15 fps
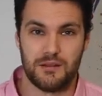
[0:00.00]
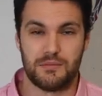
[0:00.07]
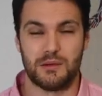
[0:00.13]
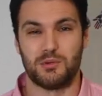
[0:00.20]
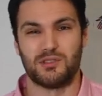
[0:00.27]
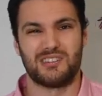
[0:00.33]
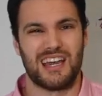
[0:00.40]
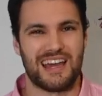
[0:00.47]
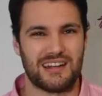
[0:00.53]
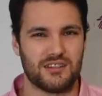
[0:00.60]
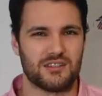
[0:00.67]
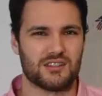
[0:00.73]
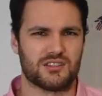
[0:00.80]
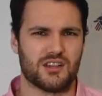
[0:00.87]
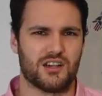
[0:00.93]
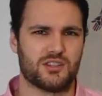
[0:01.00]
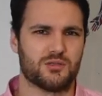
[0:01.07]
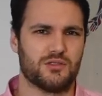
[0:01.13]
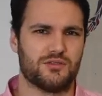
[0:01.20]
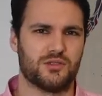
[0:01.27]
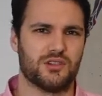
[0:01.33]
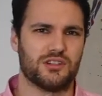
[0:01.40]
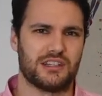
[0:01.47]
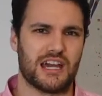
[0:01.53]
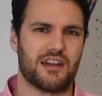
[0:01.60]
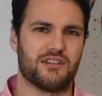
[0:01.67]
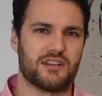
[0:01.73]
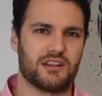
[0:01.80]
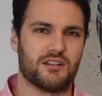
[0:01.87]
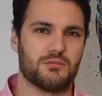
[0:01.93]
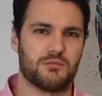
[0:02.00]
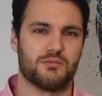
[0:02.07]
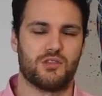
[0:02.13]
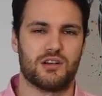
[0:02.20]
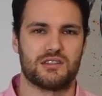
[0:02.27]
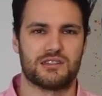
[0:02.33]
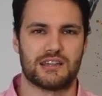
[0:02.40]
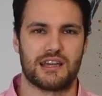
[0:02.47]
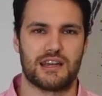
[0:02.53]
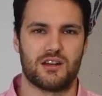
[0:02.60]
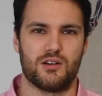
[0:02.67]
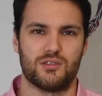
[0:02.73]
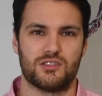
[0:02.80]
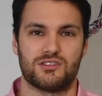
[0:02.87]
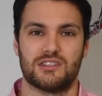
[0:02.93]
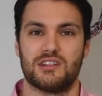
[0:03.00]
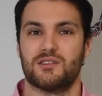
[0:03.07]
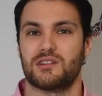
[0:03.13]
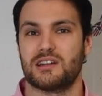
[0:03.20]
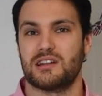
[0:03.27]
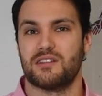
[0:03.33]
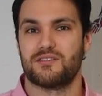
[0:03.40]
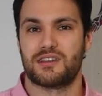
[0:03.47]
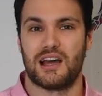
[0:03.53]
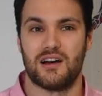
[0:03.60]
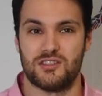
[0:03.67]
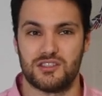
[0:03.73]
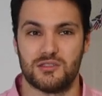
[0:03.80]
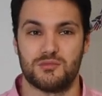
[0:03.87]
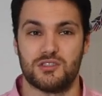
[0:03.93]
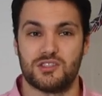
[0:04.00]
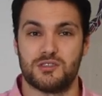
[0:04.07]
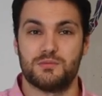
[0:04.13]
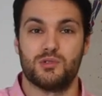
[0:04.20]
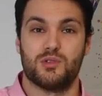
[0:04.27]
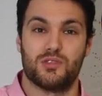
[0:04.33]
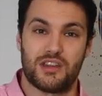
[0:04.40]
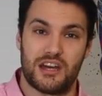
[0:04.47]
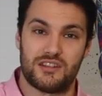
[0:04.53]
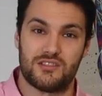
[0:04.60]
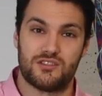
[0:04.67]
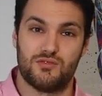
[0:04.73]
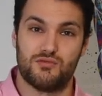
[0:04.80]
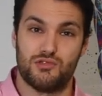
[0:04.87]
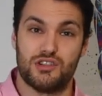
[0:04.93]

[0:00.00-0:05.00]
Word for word: People tend to start to avoid dairy a little more as they get older so they don't get enough calcium to support that